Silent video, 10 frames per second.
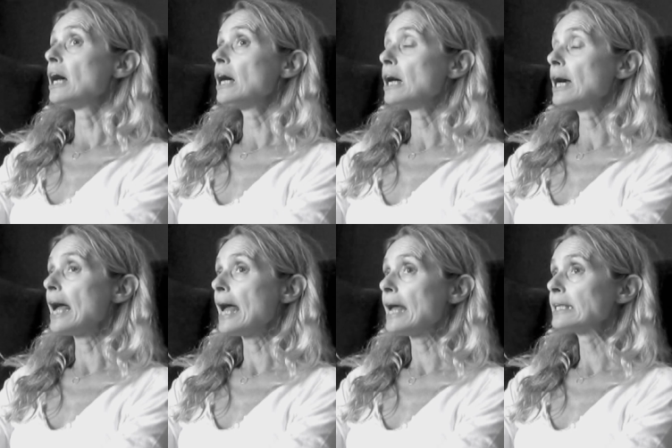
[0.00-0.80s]

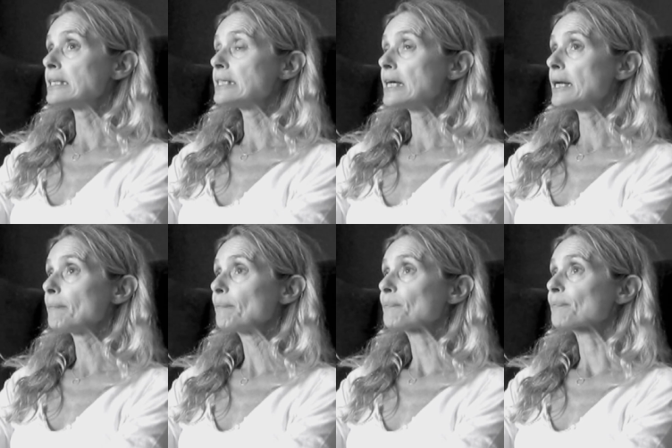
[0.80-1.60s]

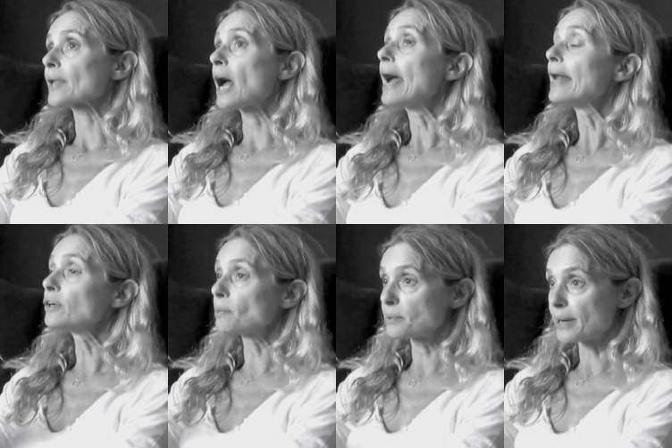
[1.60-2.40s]
I had
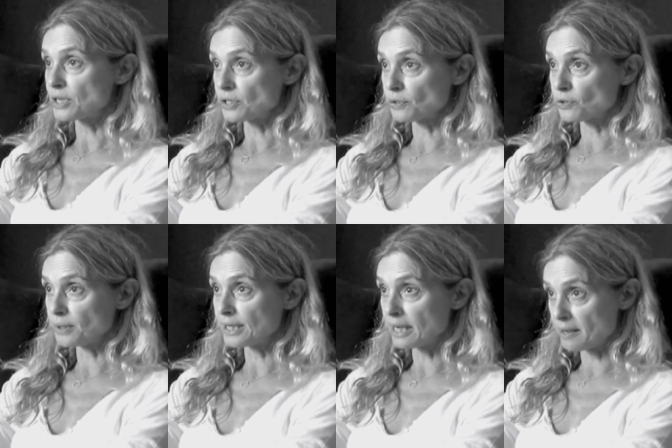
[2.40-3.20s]
an operation,
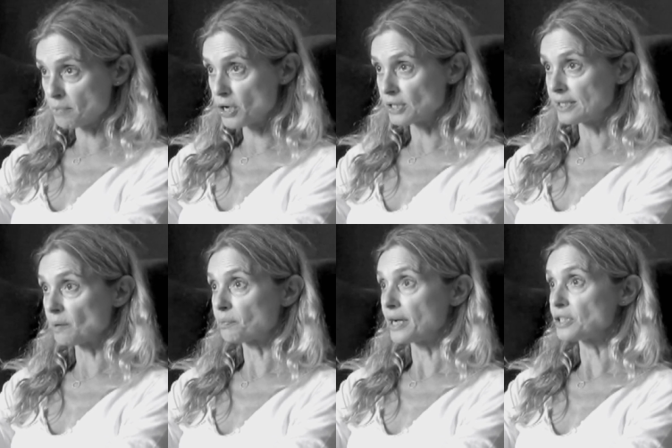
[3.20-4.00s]
emergency
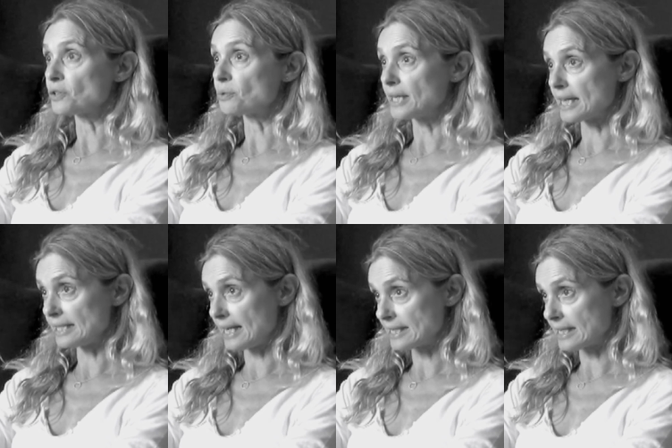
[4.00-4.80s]
operation 3
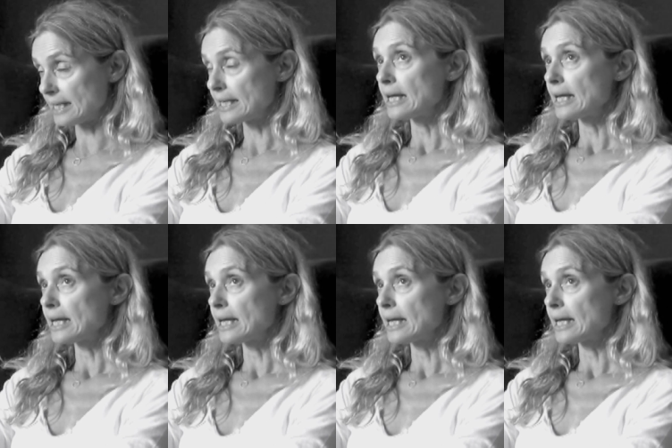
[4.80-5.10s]
days later.